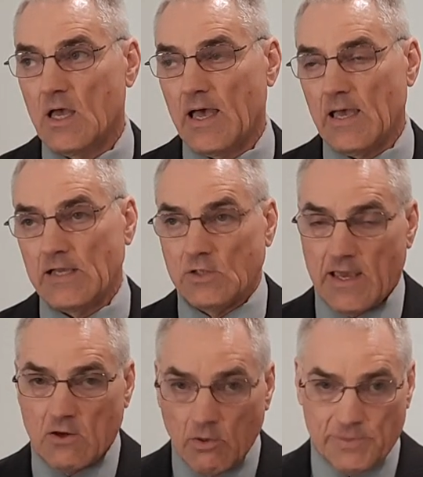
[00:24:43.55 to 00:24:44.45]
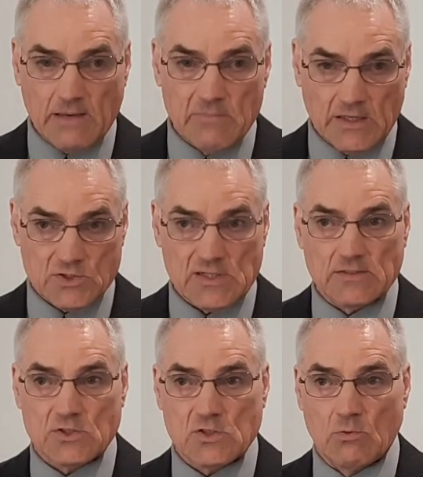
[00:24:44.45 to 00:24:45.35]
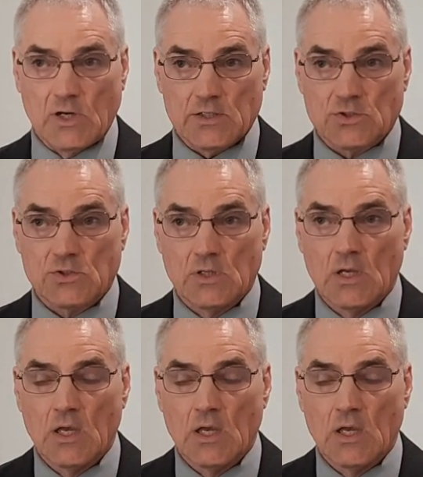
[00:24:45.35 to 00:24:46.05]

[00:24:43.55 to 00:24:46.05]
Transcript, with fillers: I, I, hope that makes sense to us.